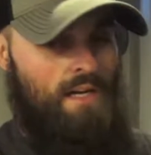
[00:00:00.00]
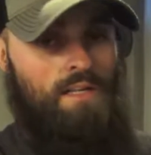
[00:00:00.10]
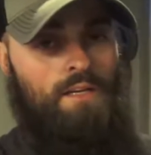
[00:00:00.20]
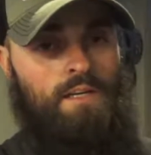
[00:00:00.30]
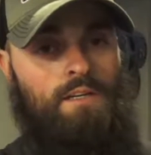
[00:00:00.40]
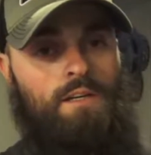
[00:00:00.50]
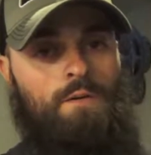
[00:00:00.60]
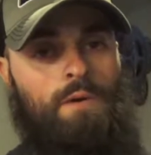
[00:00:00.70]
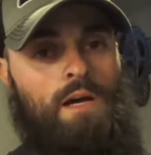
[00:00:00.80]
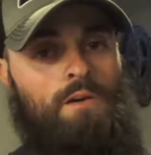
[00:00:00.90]
like
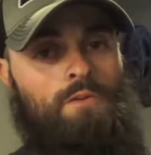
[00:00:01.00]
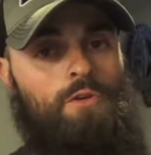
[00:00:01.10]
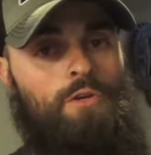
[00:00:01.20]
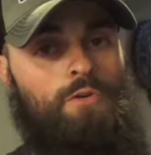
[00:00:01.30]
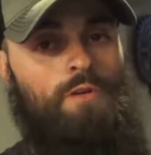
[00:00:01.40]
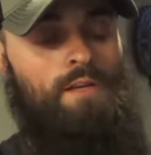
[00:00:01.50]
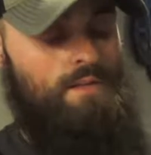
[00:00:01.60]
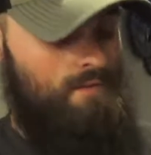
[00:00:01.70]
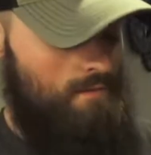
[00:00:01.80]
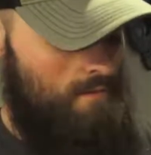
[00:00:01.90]
about
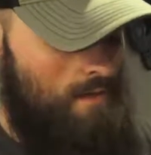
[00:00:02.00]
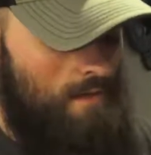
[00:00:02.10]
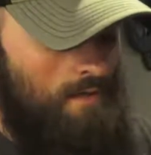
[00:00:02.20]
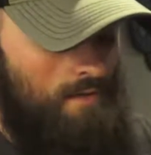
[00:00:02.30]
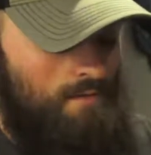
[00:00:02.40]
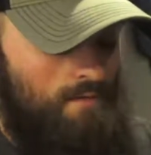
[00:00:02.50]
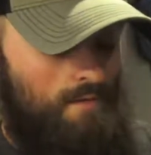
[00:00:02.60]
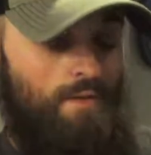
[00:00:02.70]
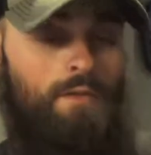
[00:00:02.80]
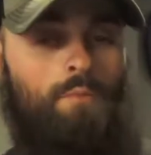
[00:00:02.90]
shooting a
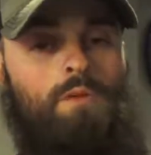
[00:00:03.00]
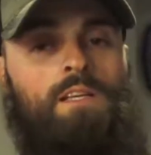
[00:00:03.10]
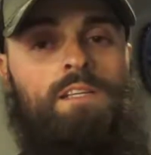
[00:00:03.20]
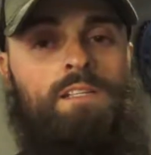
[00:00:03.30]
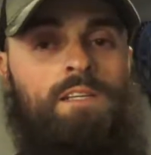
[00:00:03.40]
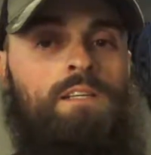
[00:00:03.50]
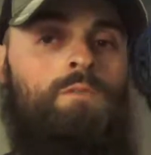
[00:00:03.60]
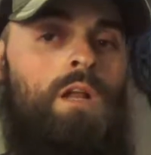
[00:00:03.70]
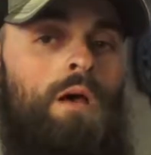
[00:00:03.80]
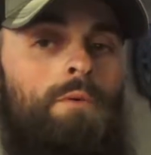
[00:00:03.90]
thumb release is
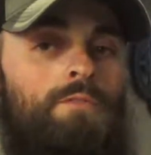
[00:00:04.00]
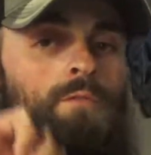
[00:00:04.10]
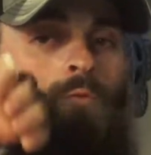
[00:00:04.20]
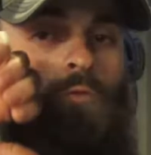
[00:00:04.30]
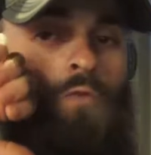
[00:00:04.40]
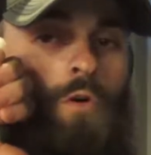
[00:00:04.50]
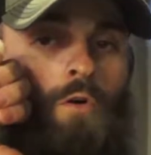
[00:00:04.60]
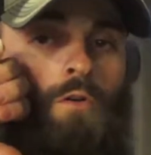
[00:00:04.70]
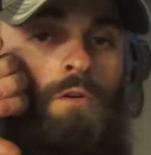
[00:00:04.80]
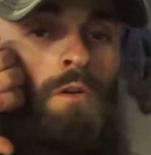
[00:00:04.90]
when I'm at full
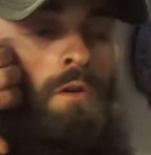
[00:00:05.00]
draw,